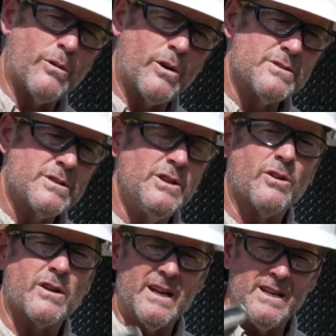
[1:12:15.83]
words,
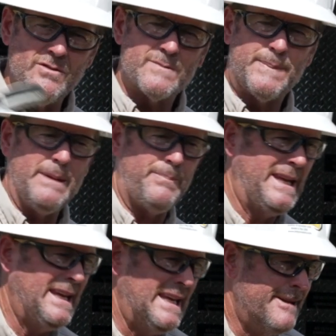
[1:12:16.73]
you're going to use
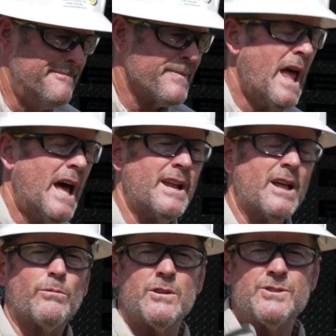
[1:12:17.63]
PPE. In
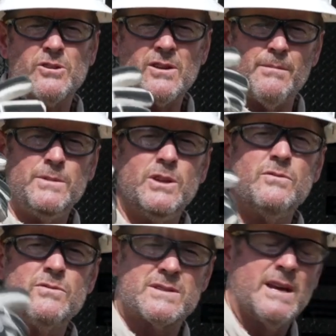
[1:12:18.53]
other words, you're going to
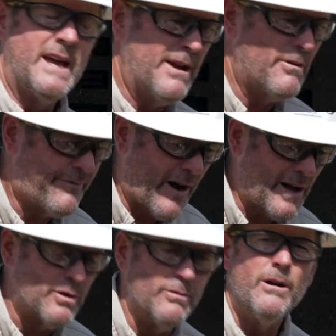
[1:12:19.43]
use and
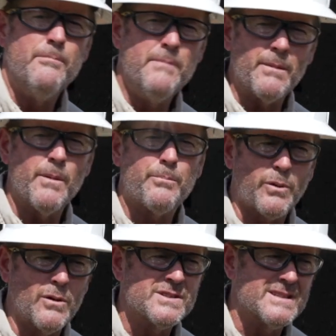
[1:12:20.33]
follow minimum
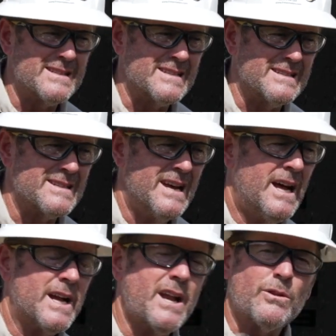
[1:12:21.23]
approach distance.
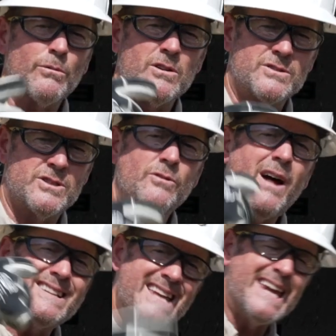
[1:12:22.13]
In other words, you're
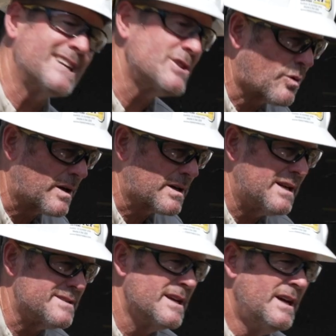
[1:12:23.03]
not taking
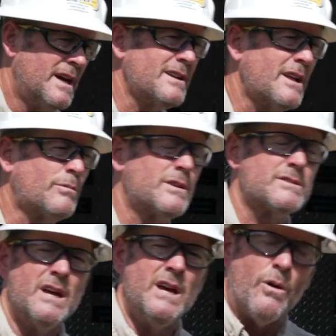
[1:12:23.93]
shortcuts. In other
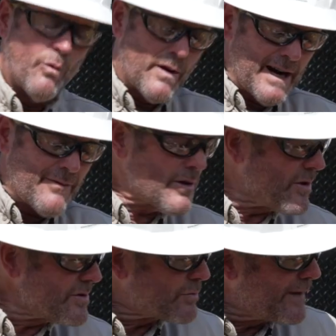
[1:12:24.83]
words, whatever
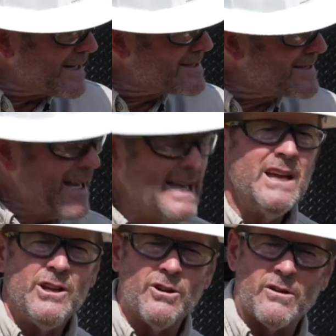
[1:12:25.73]
those regs say, you're